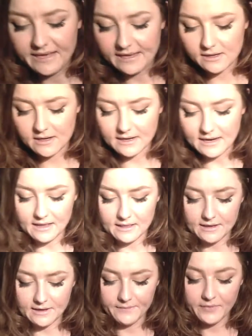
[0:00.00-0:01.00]
pink
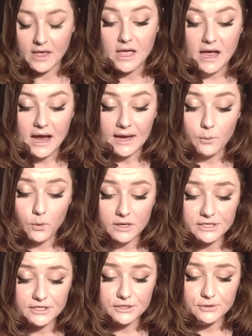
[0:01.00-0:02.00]
color. I
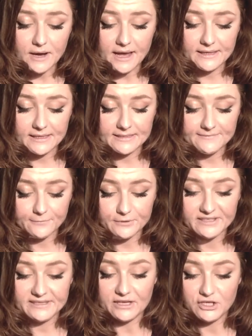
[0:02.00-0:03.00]
wanted to try these for
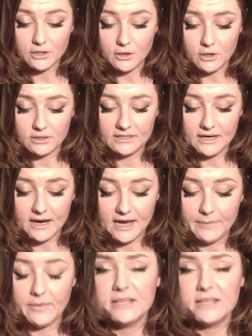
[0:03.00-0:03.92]
such a long time.